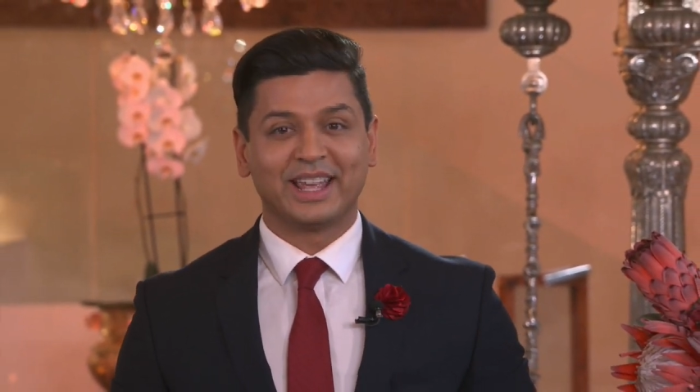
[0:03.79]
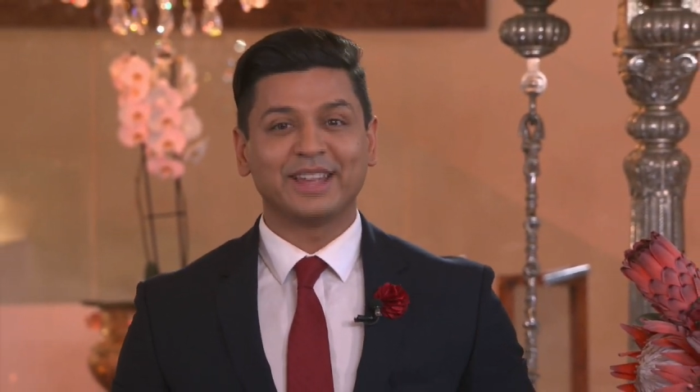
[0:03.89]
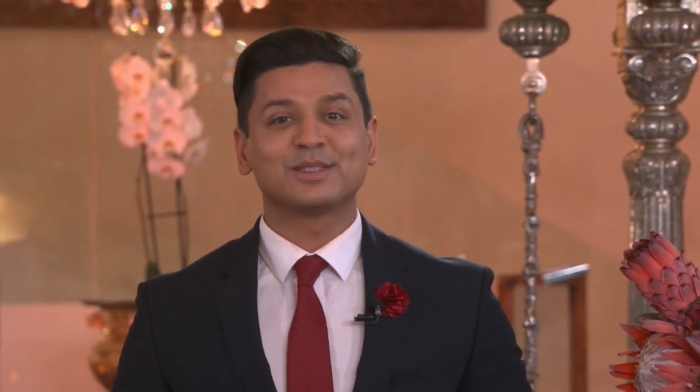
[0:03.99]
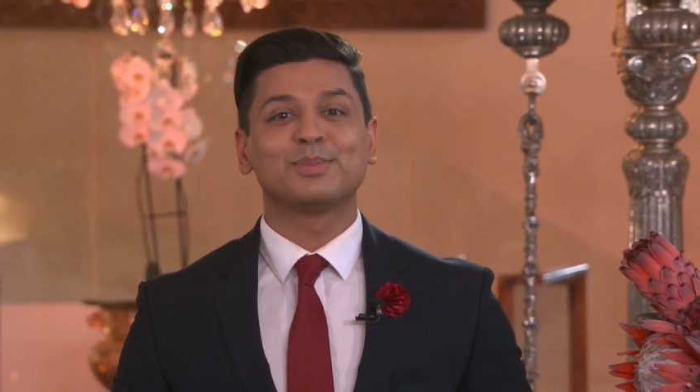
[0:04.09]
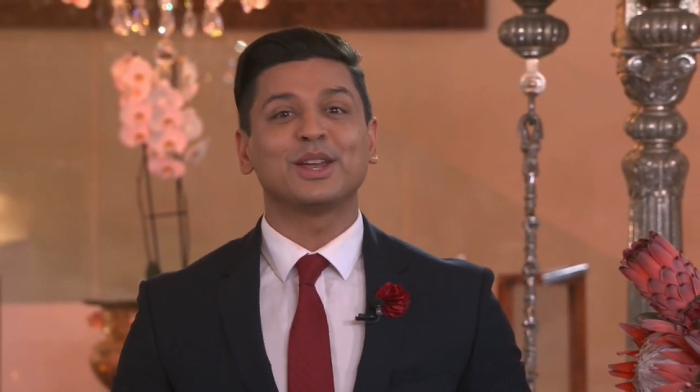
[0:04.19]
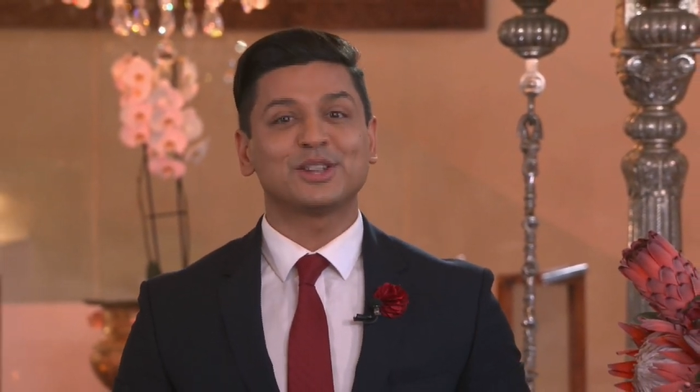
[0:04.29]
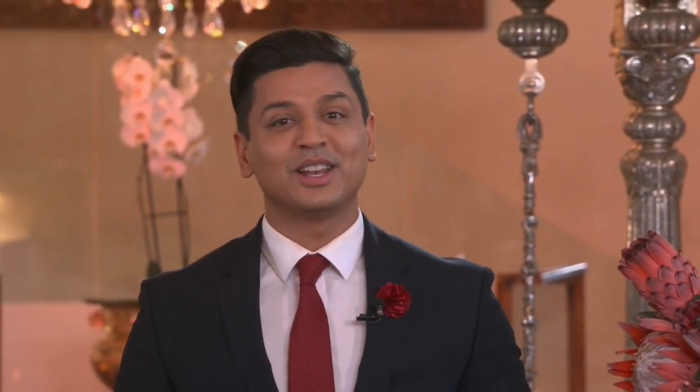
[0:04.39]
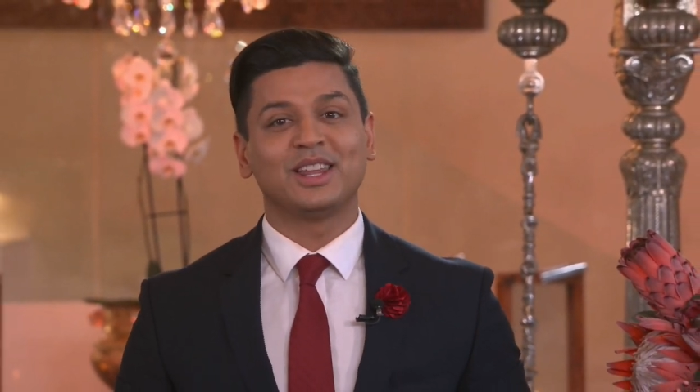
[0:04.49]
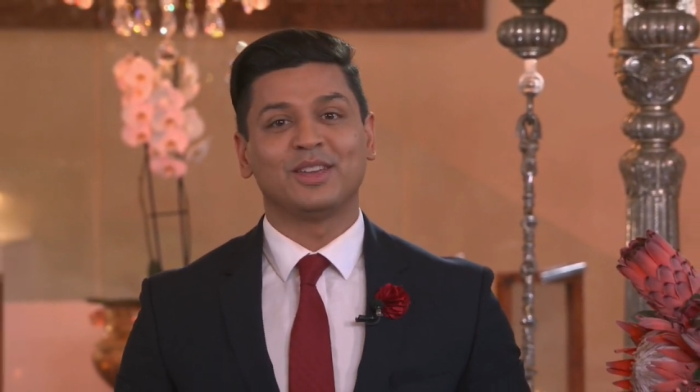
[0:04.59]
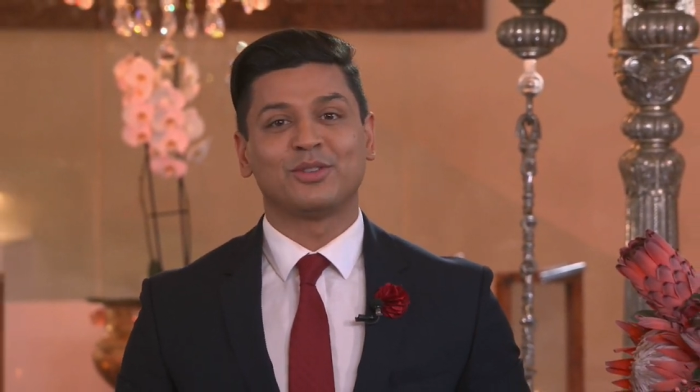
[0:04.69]

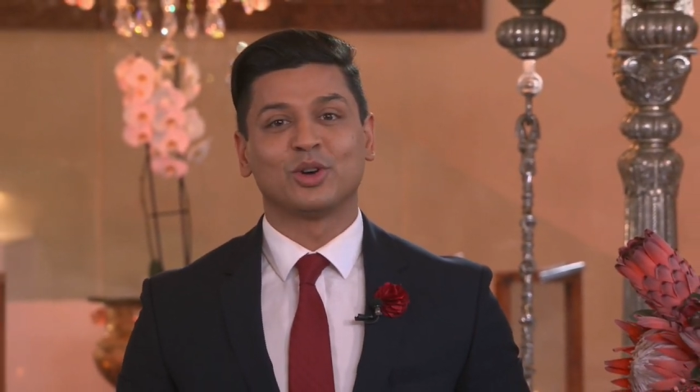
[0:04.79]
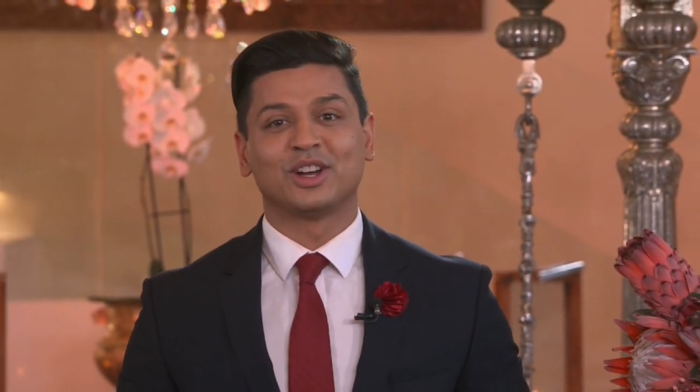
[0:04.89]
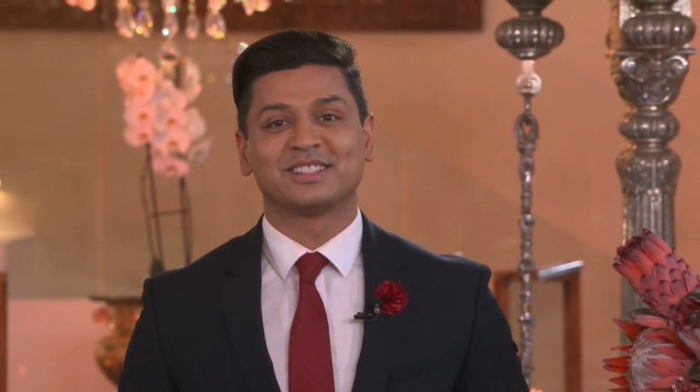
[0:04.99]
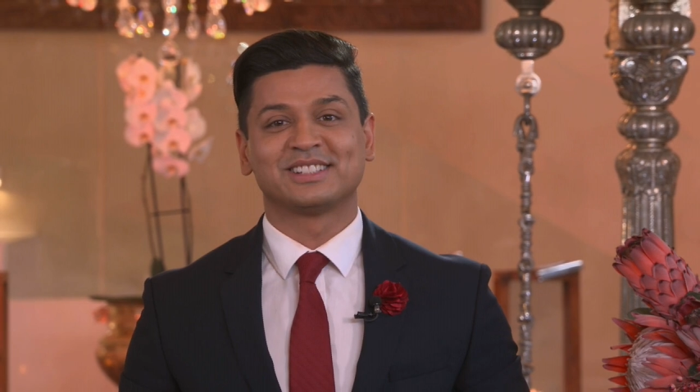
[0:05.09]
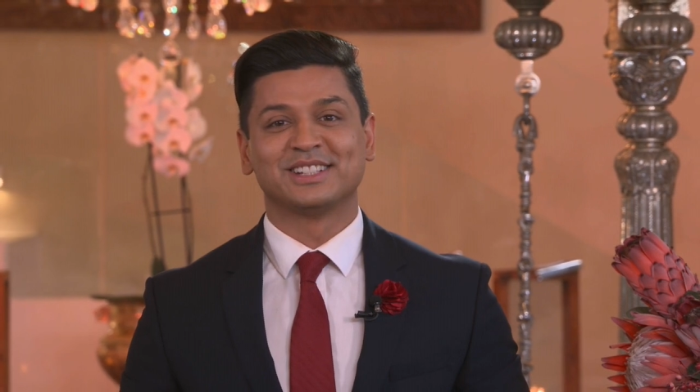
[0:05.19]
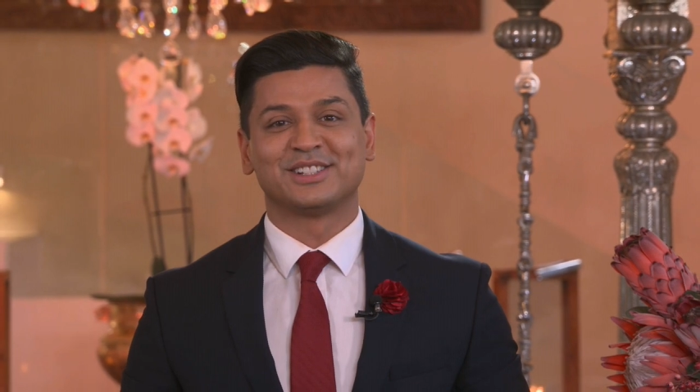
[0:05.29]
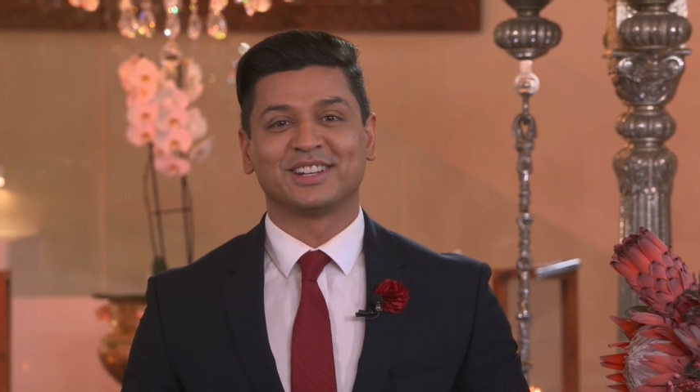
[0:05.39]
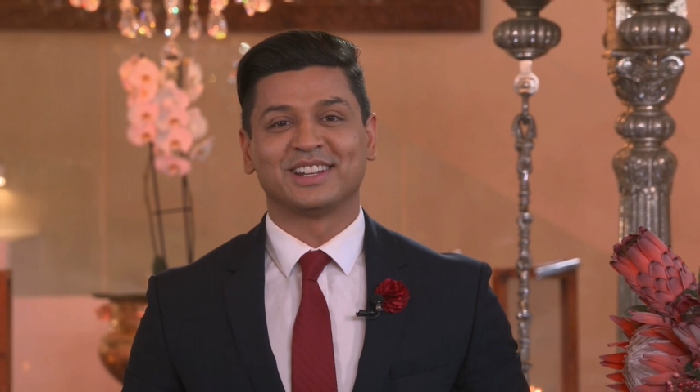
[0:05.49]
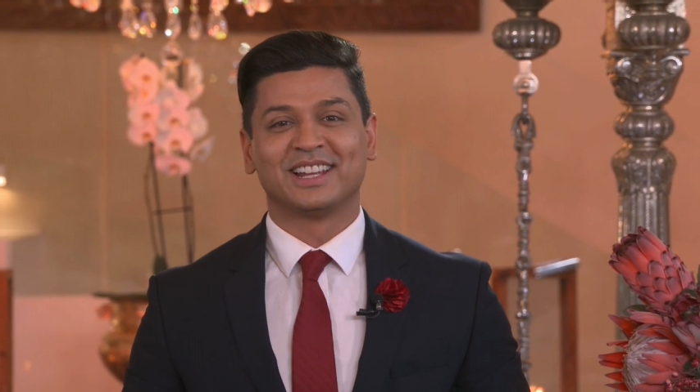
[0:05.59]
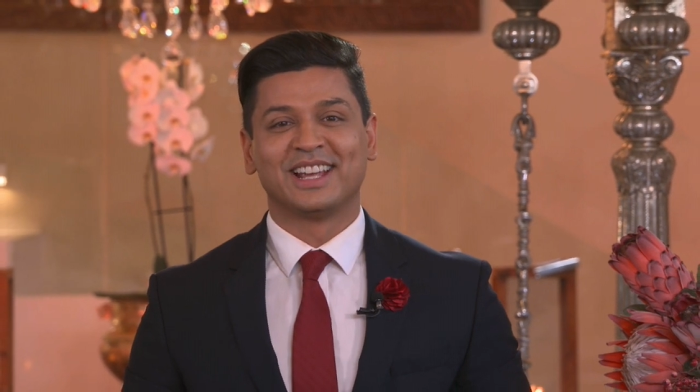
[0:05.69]
especially if you are a surgeon.